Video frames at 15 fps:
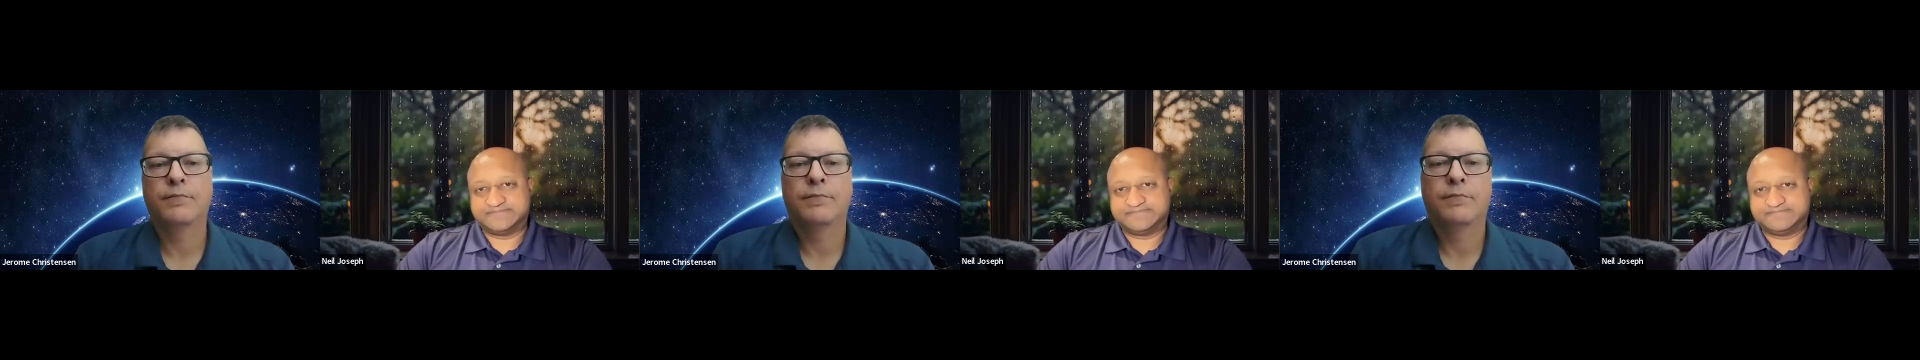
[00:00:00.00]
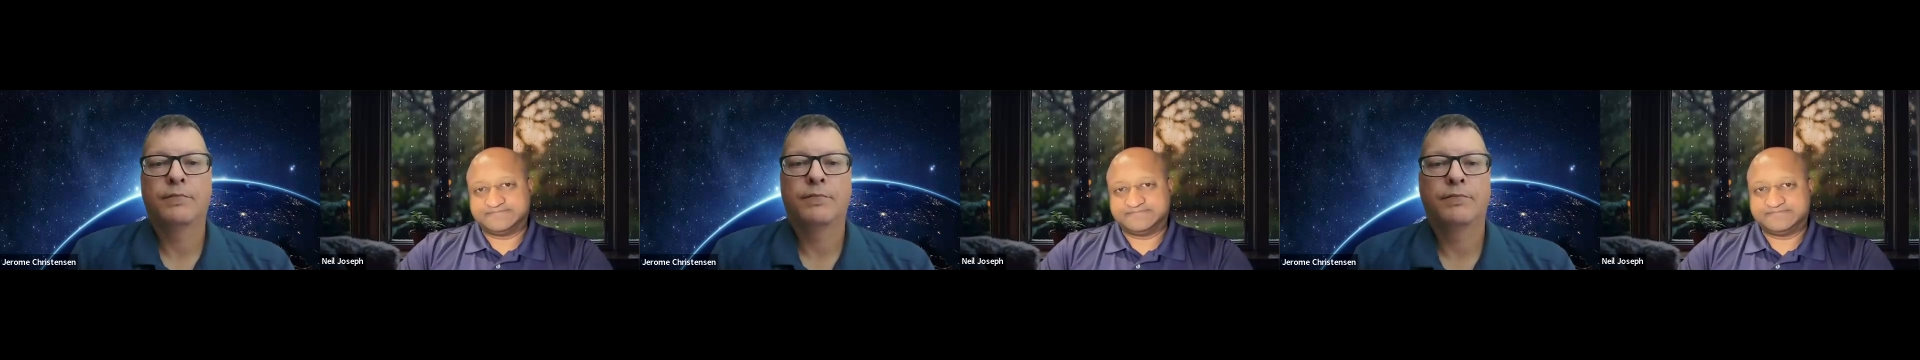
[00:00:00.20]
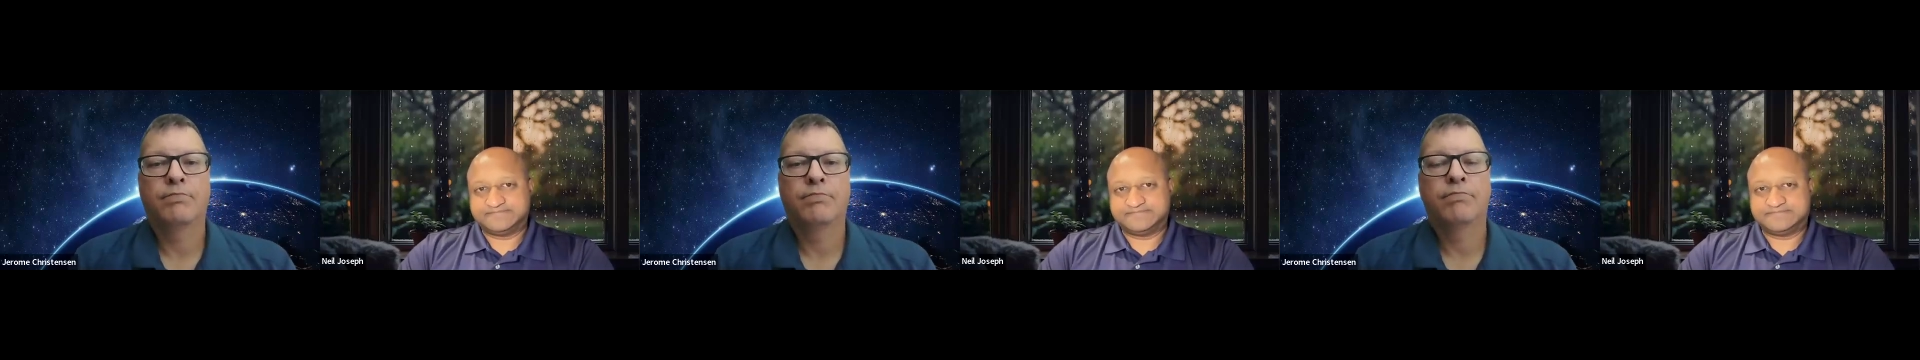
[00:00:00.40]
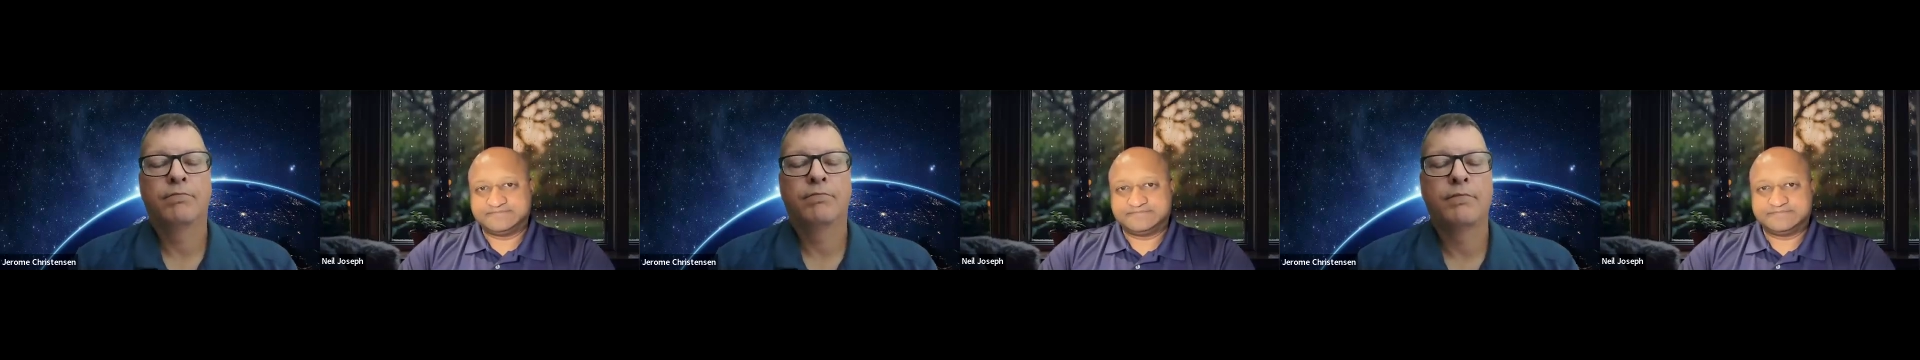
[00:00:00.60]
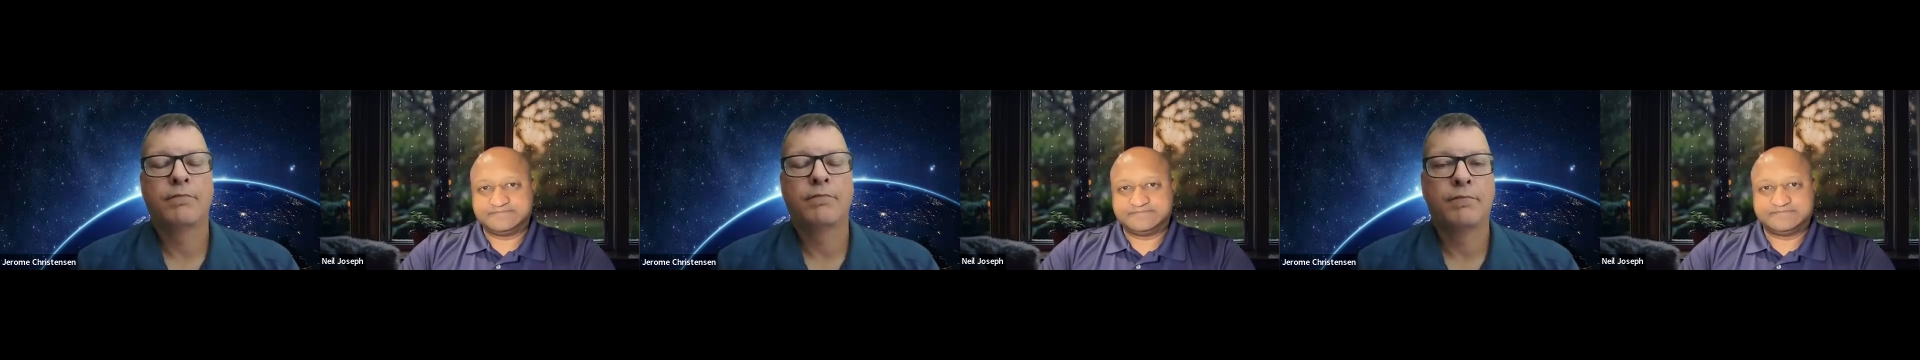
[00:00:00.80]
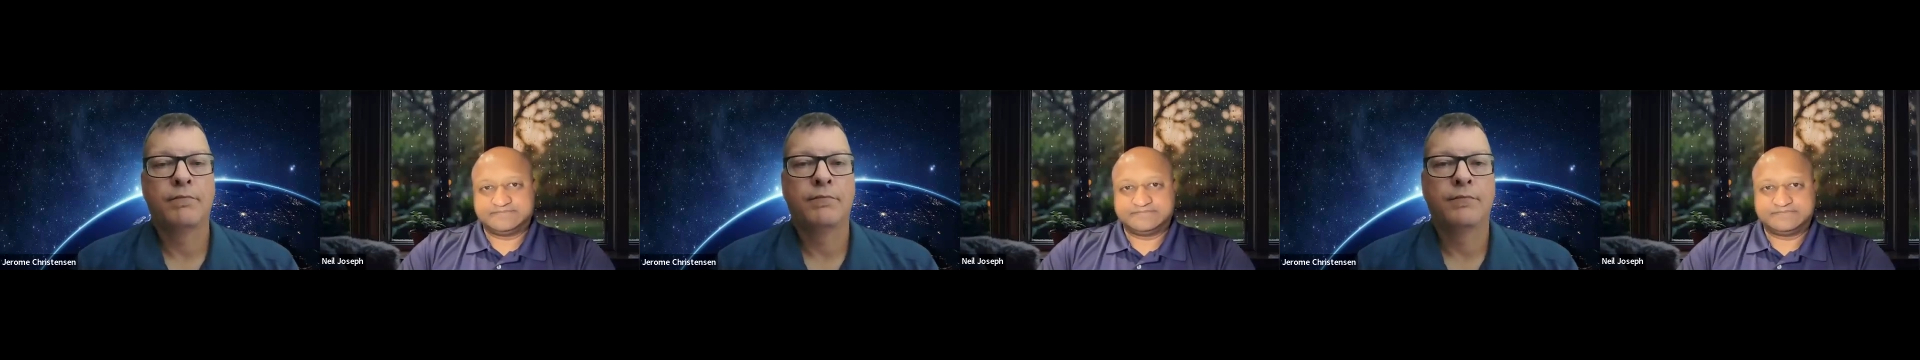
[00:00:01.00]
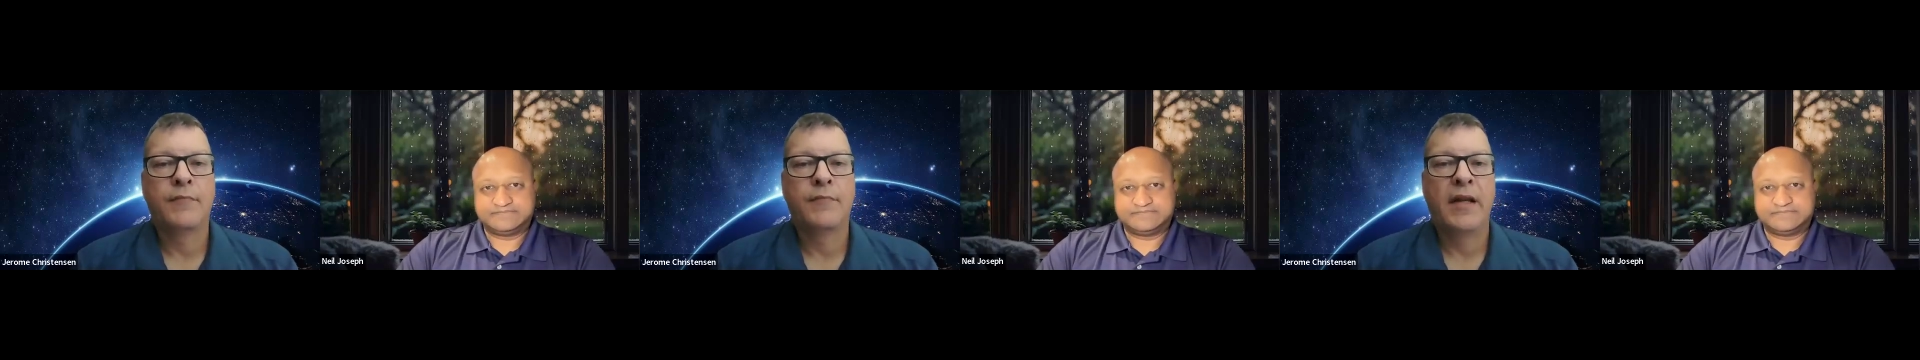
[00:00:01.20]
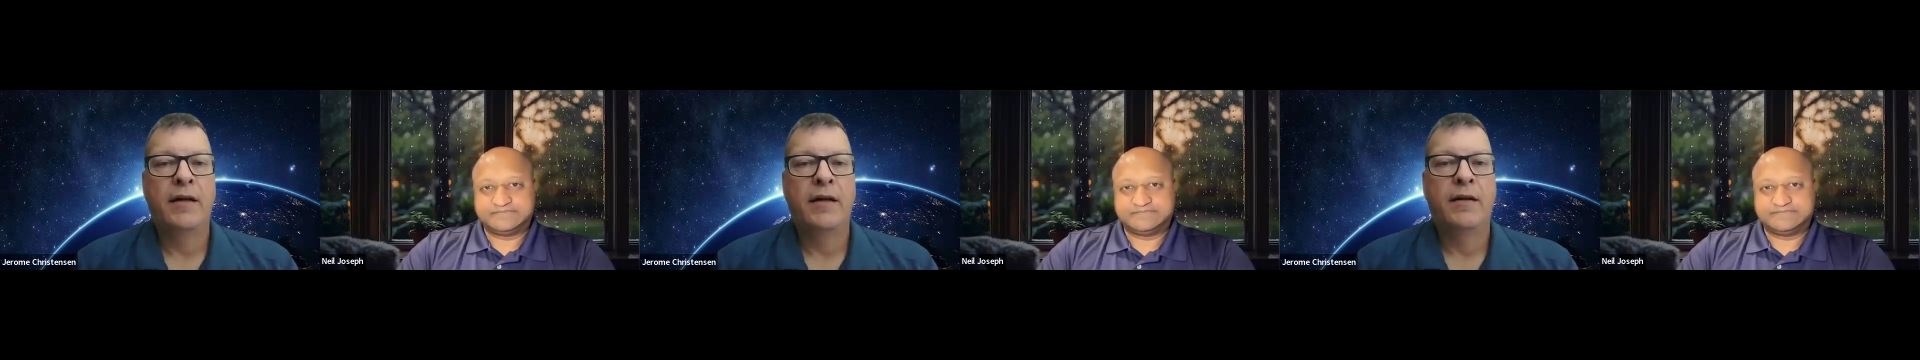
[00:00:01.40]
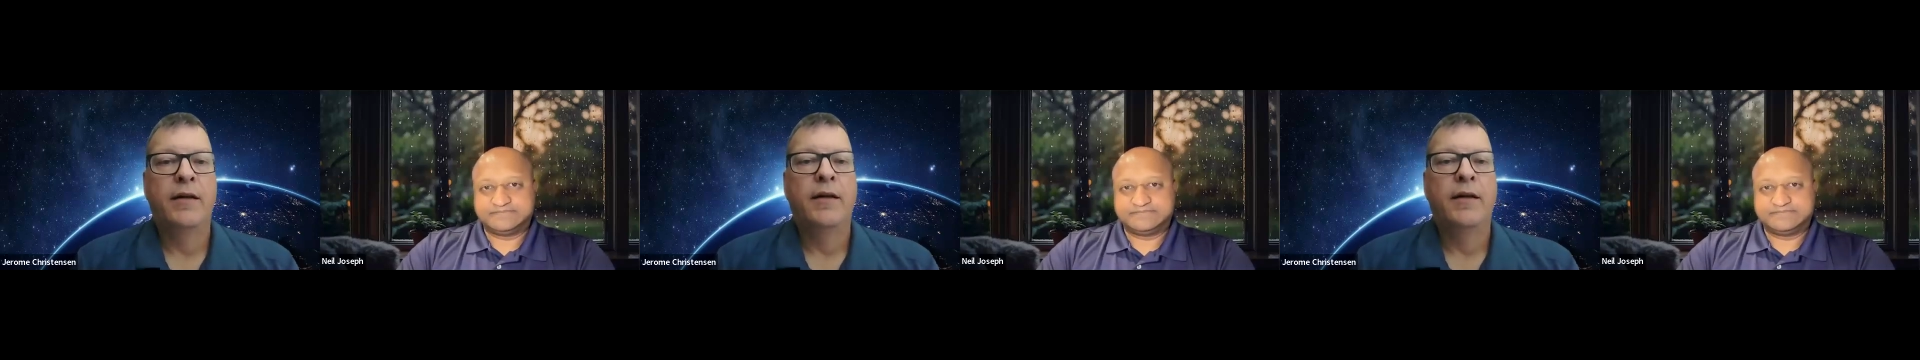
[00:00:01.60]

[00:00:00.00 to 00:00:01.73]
Nobody speaks.